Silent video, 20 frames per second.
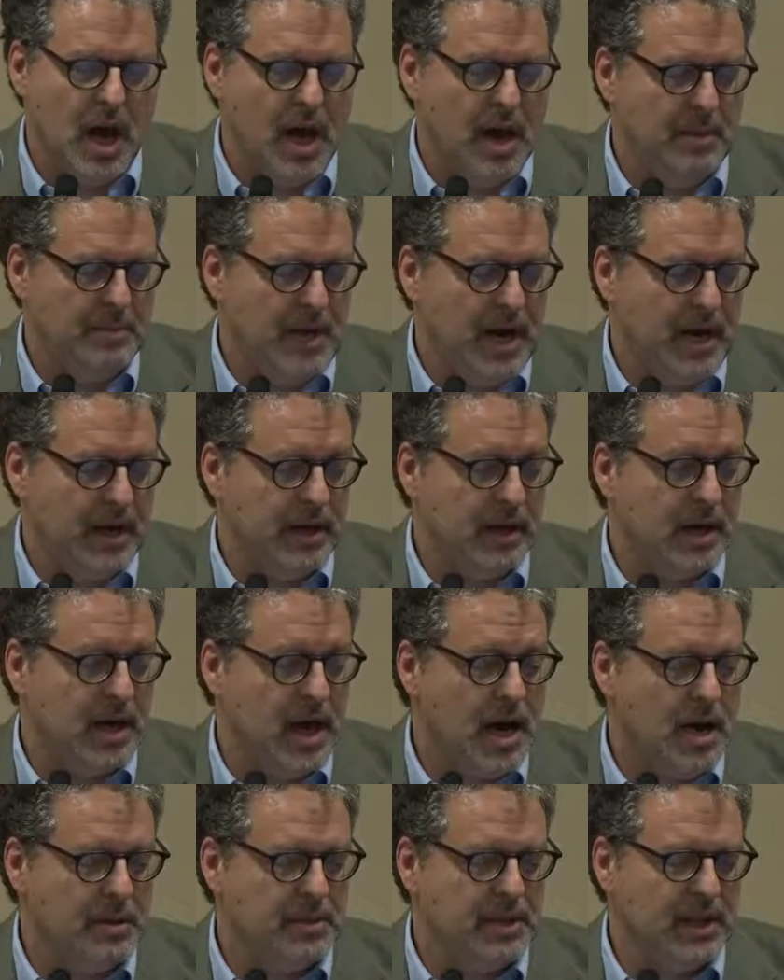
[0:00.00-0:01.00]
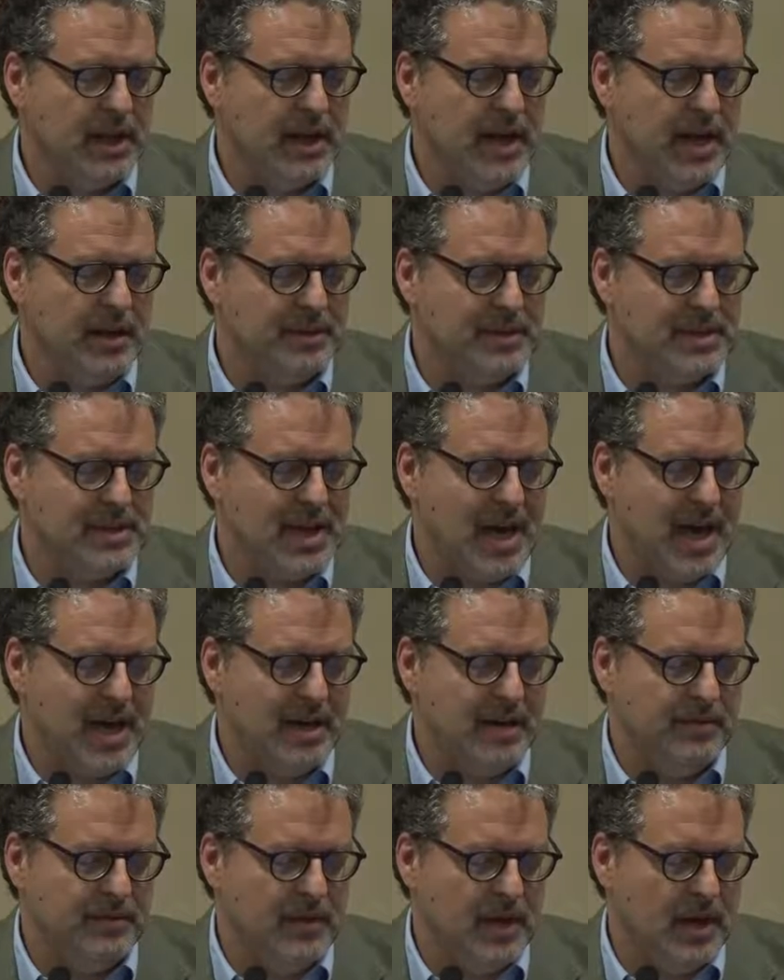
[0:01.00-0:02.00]
not uncommonly
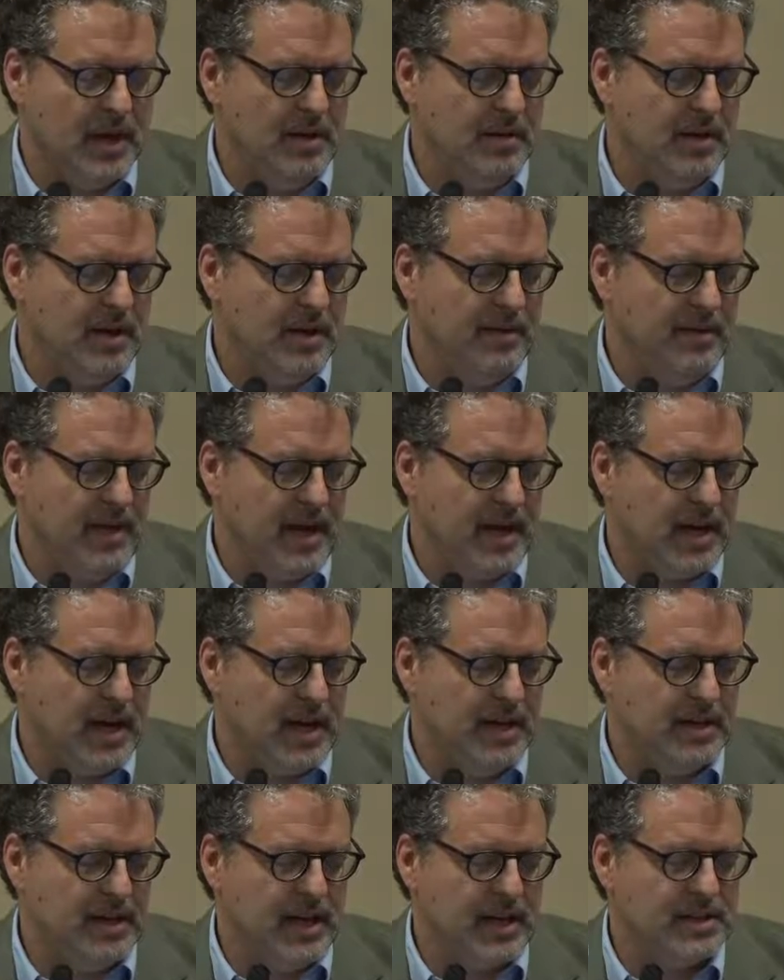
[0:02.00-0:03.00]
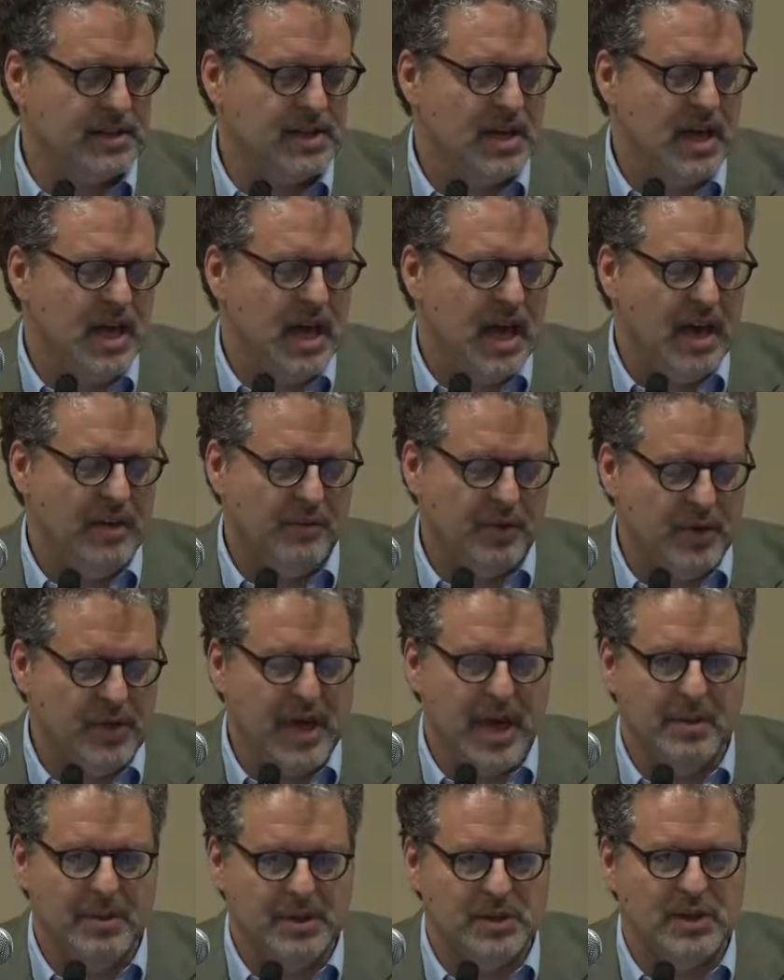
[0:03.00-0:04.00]
outside of that context. And for
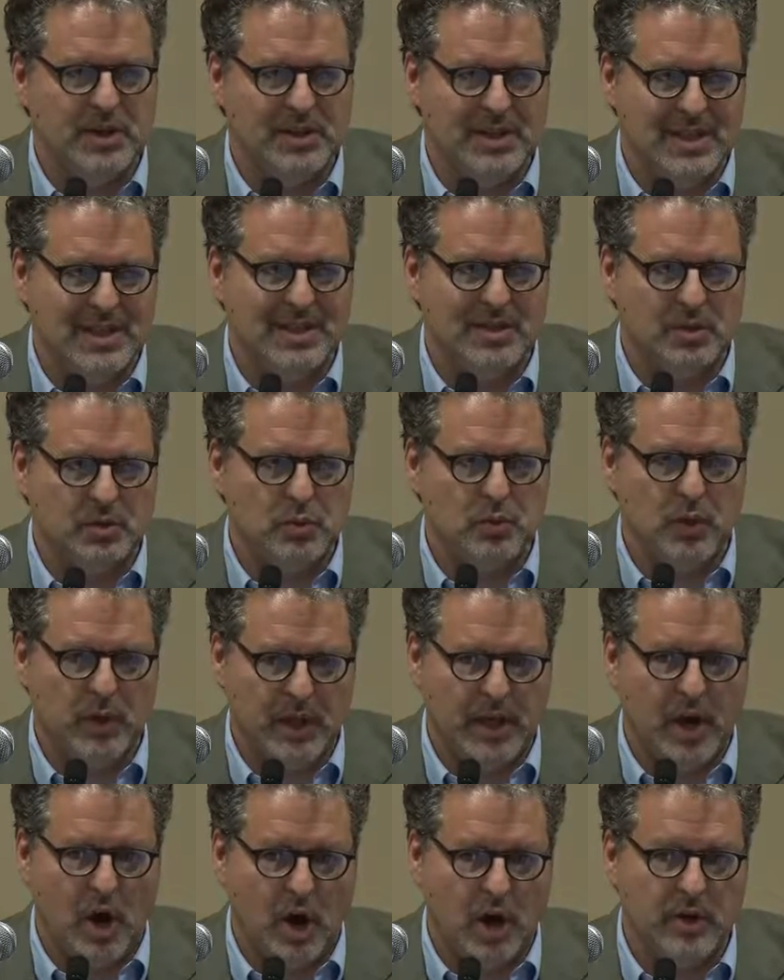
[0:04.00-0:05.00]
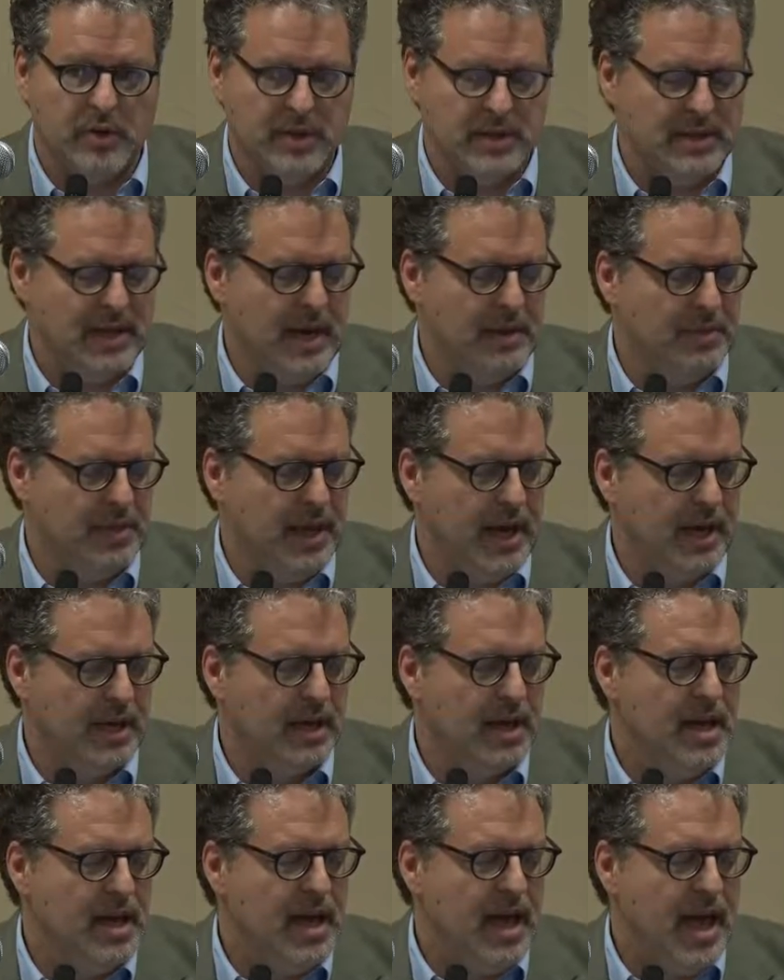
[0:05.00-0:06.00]
them, it's just these really are the same thing.